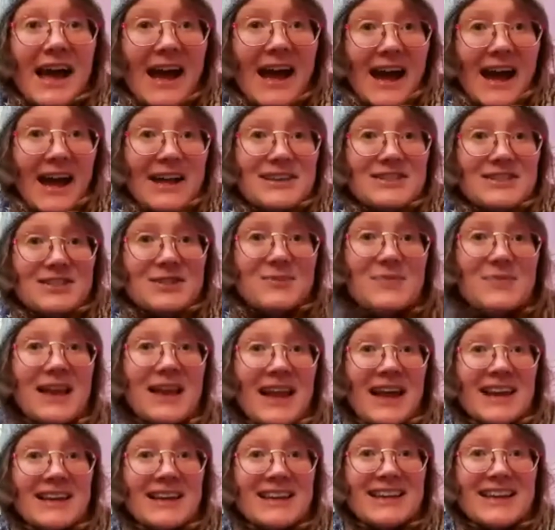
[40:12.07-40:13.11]
and your
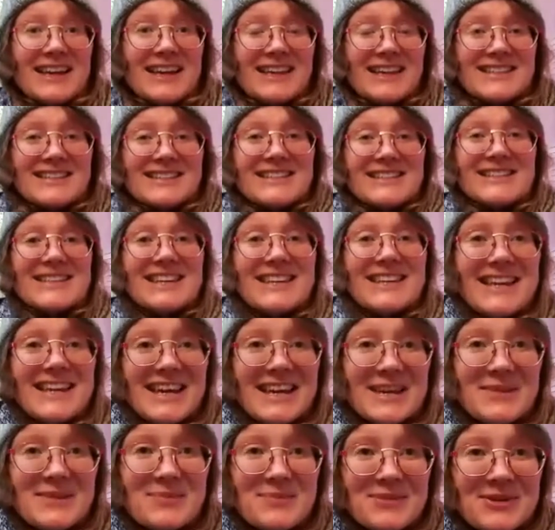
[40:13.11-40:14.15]
blankets to
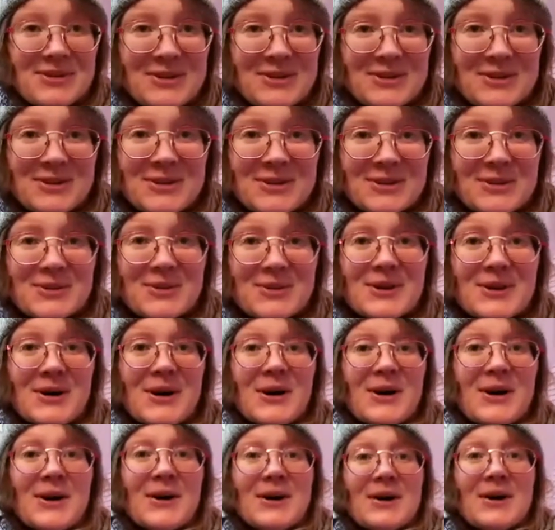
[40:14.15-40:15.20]
keep you
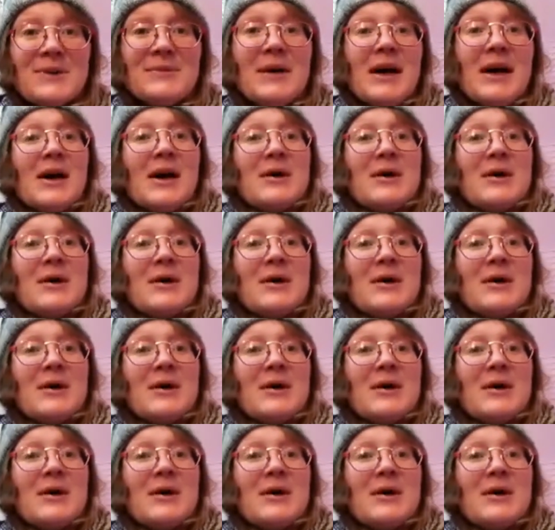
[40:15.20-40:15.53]
warm.